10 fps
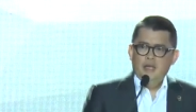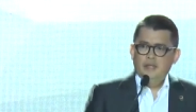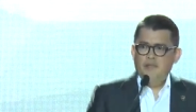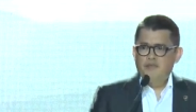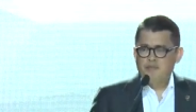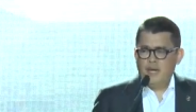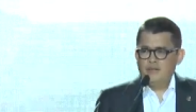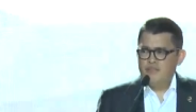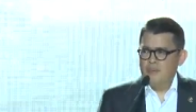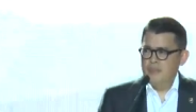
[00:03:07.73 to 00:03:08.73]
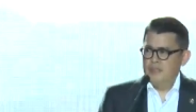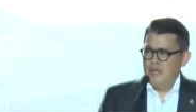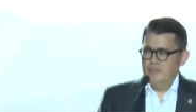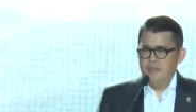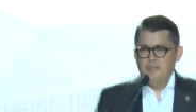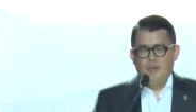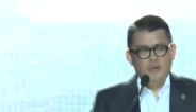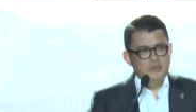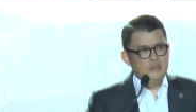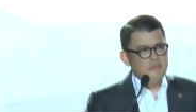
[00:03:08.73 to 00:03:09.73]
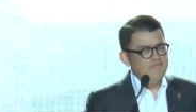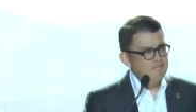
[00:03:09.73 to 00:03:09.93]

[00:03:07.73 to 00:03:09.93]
And the platform that I proposed